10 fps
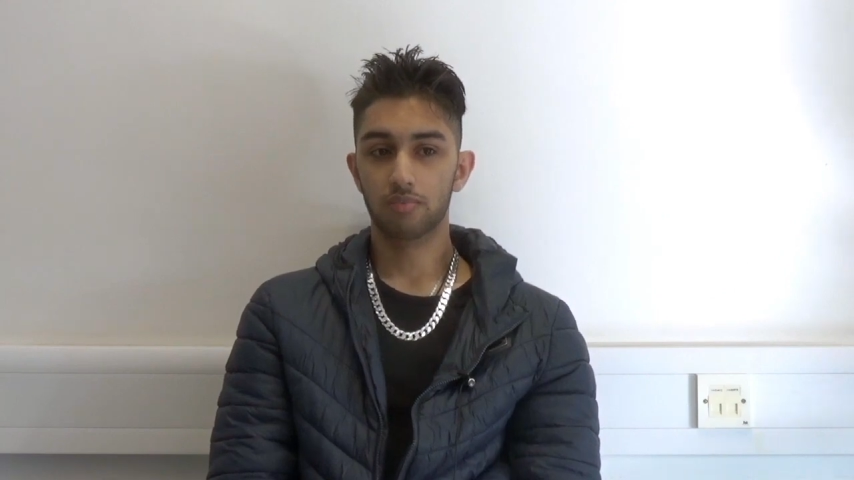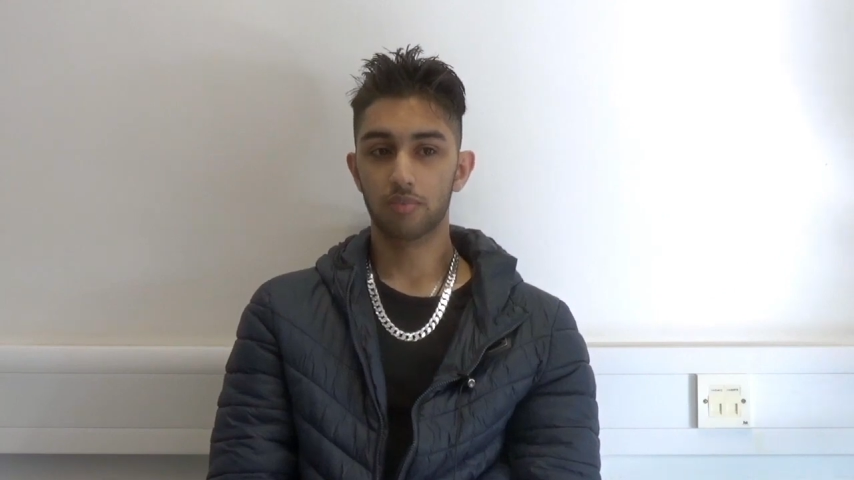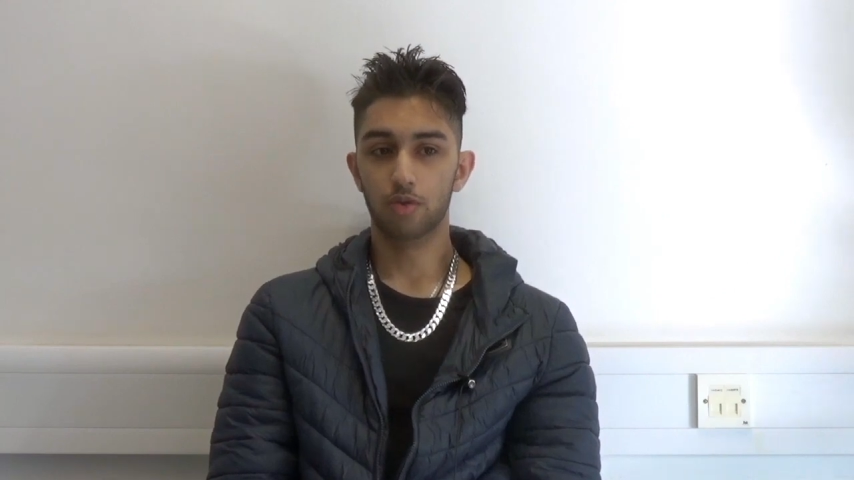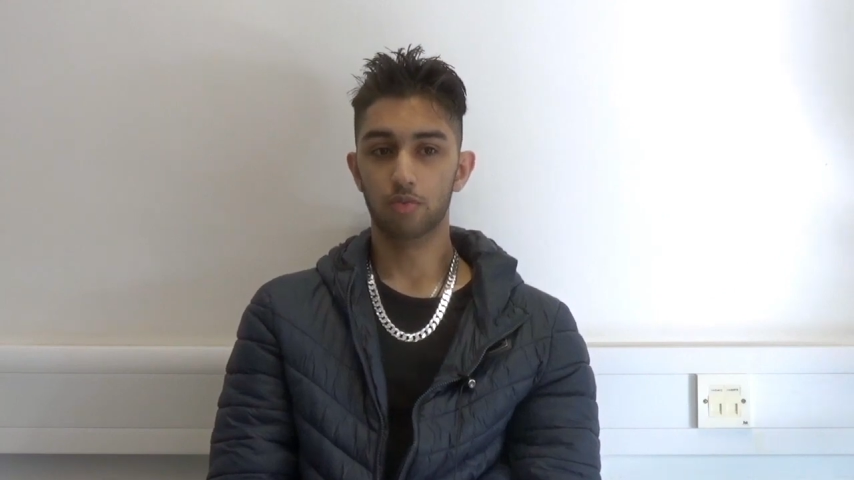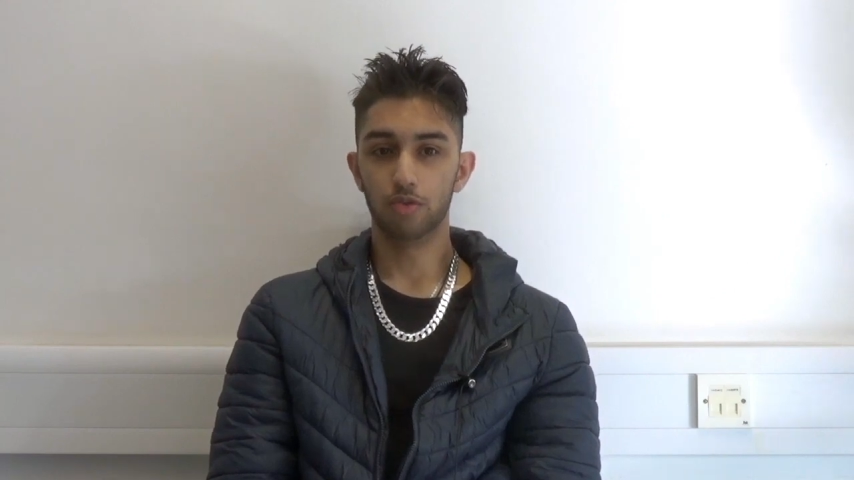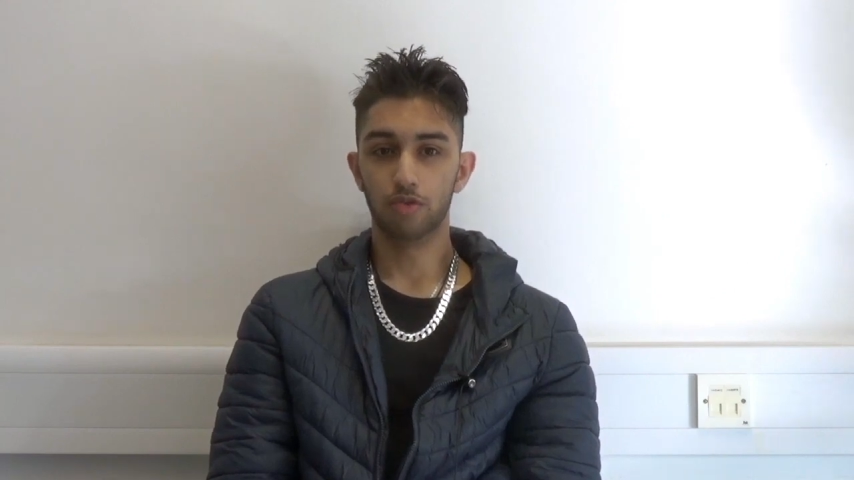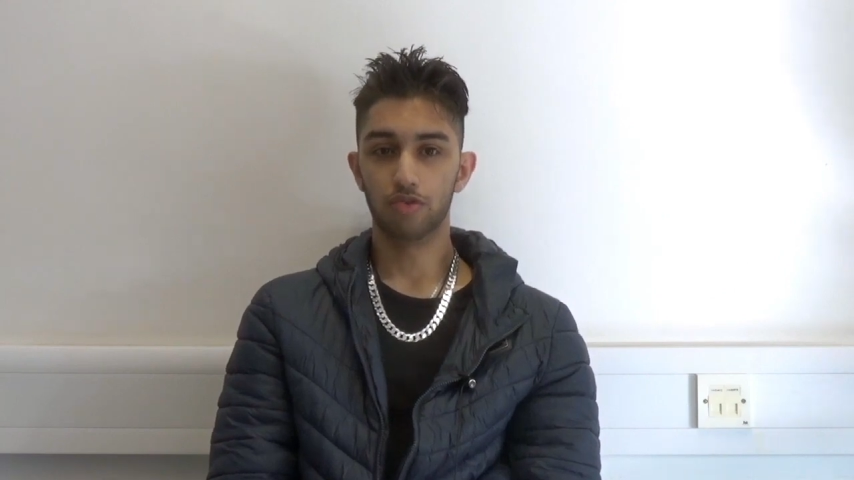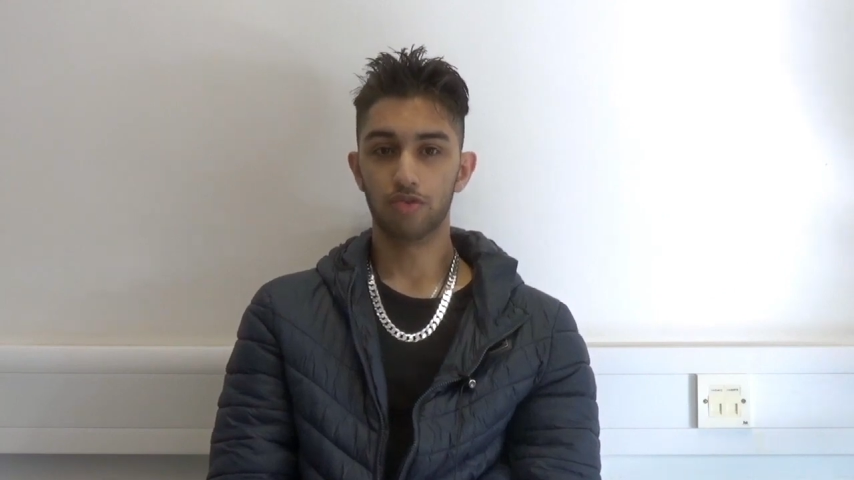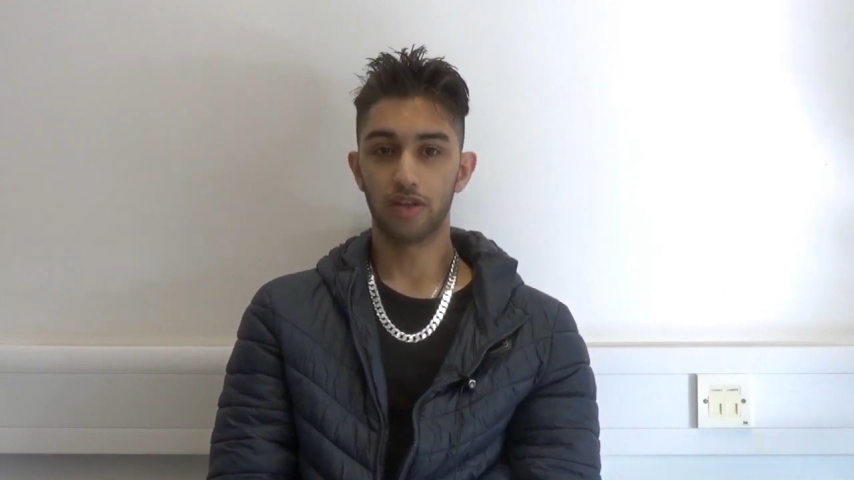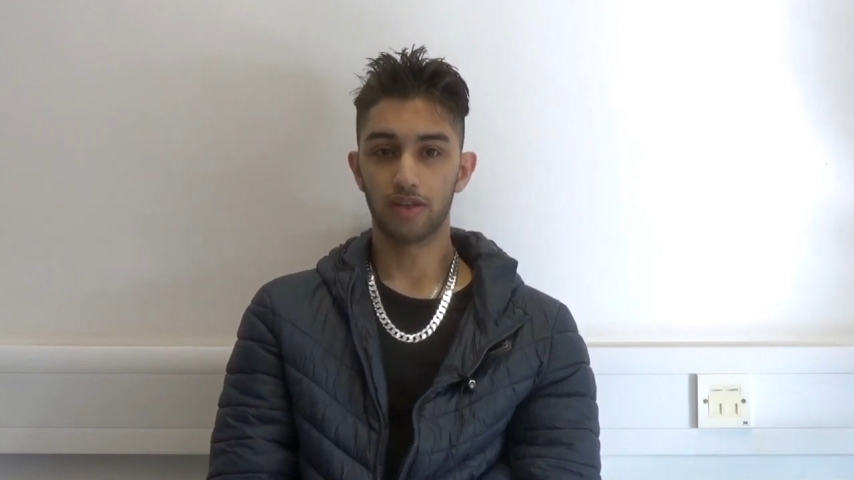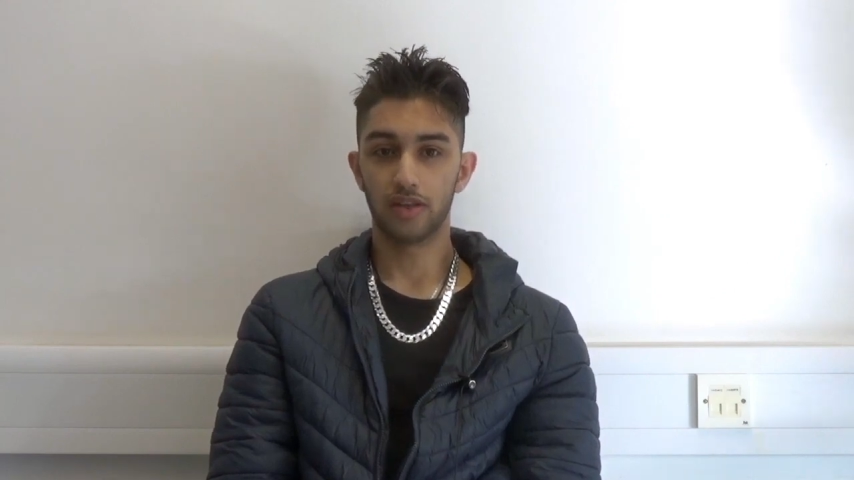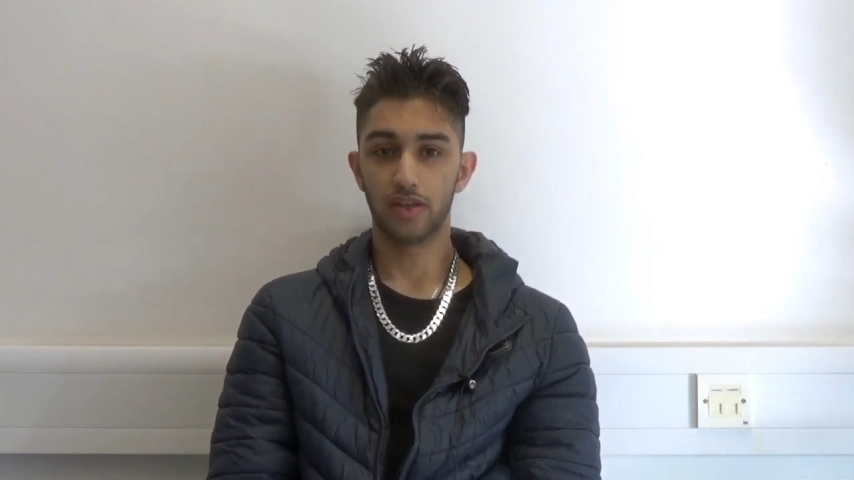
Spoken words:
pupils that they're